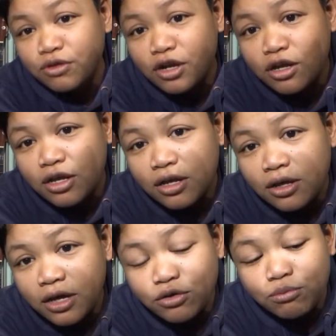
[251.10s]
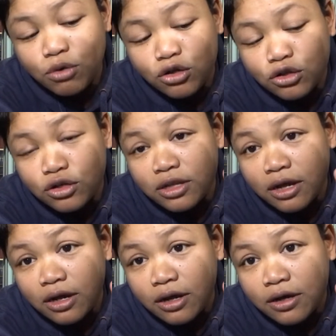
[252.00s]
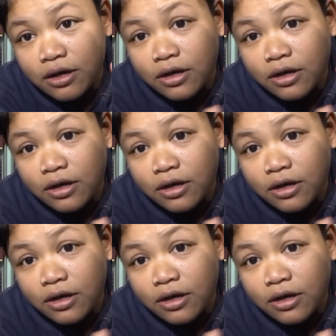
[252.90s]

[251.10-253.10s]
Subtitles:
3, yung button ng